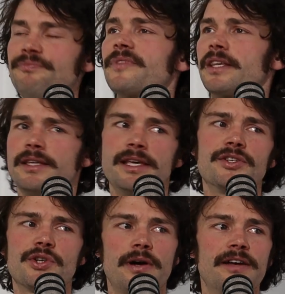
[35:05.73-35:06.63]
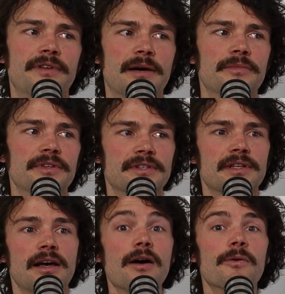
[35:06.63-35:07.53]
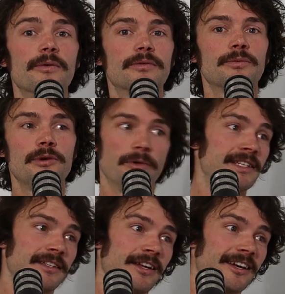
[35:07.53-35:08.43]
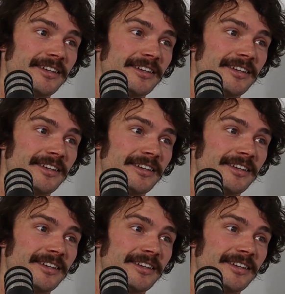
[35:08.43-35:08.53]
you get shy of numbers, it's like, oh, we're racing now,